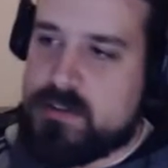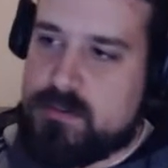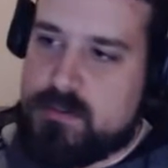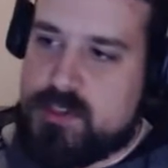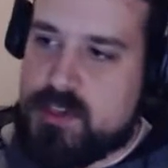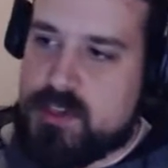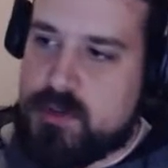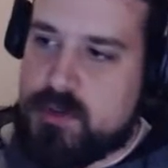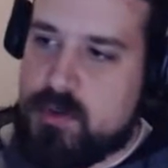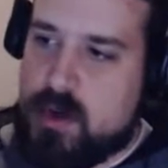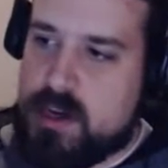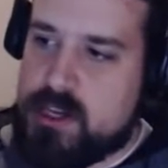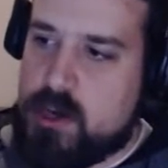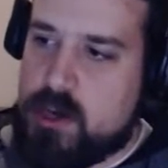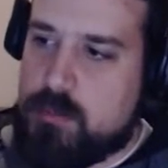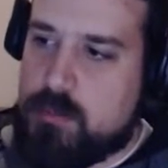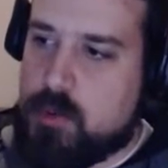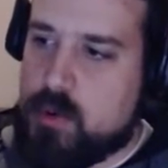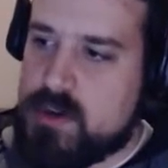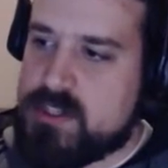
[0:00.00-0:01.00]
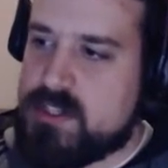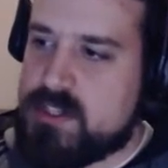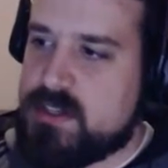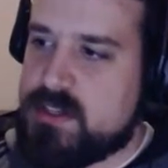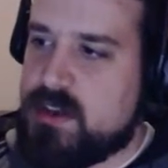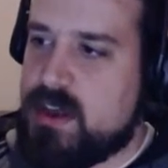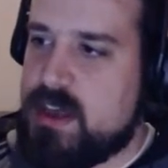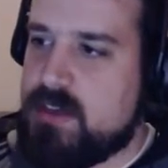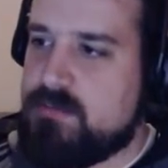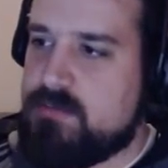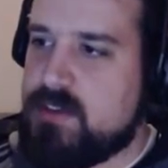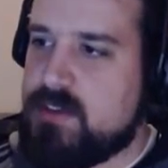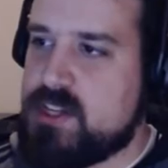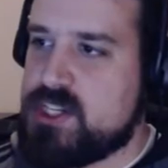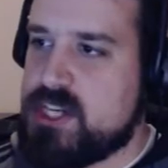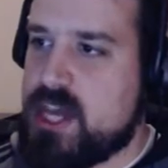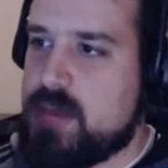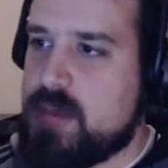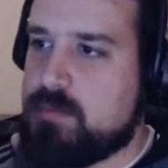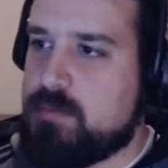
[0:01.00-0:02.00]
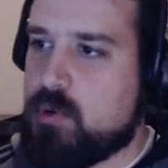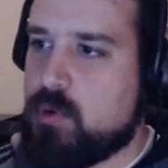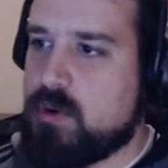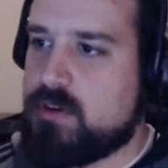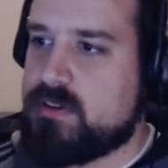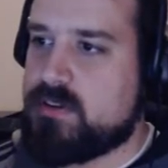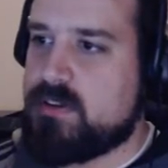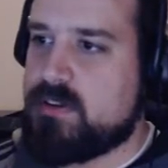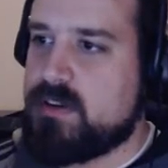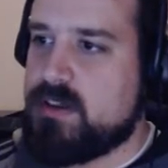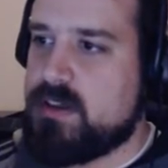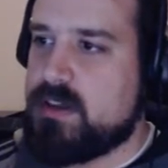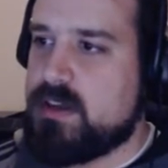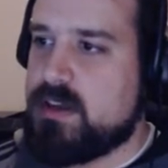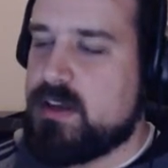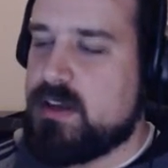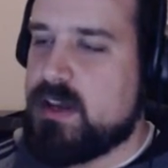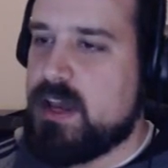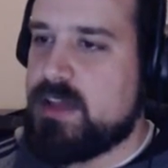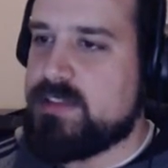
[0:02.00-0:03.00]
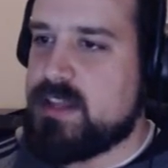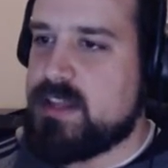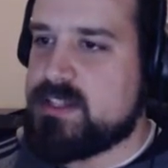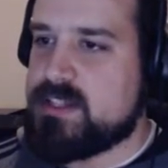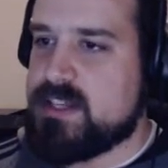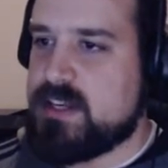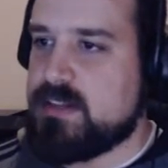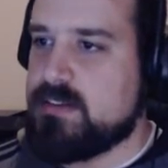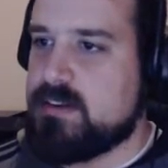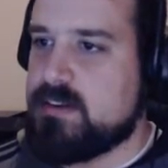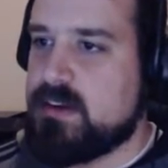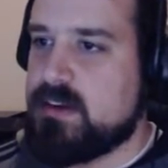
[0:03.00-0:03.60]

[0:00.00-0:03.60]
two audio ports, a VGA port, and that's it.